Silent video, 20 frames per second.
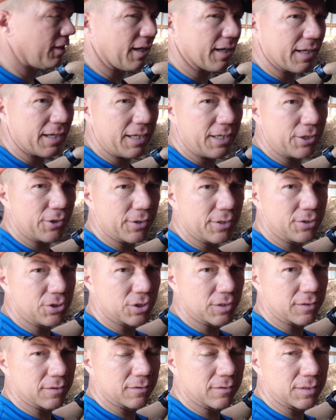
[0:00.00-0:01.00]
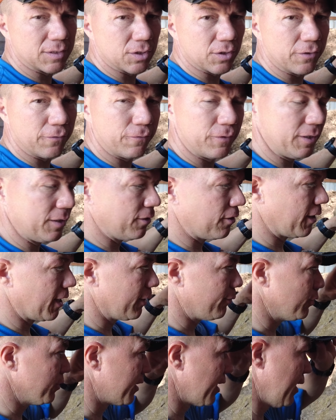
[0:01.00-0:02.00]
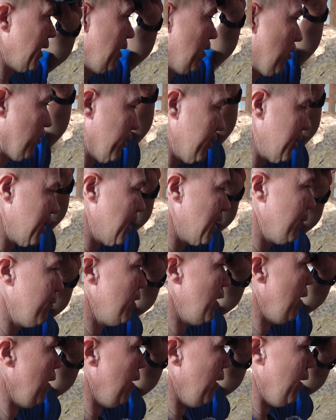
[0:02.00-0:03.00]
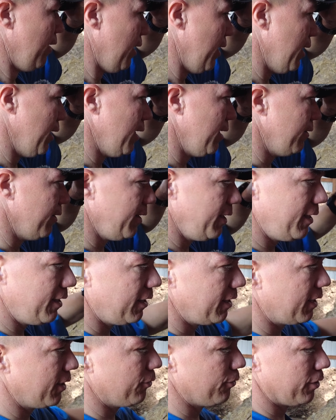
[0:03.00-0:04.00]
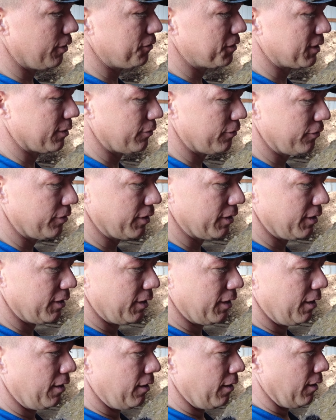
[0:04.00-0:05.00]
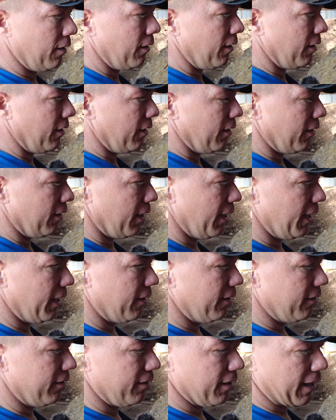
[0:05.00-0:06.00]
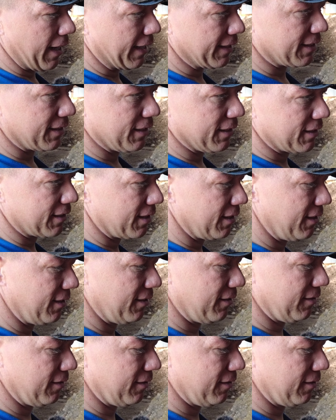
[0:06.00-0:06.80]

lot of acreage and so they feed their animals hay all the time and they needed to get rid of some of it and asked us,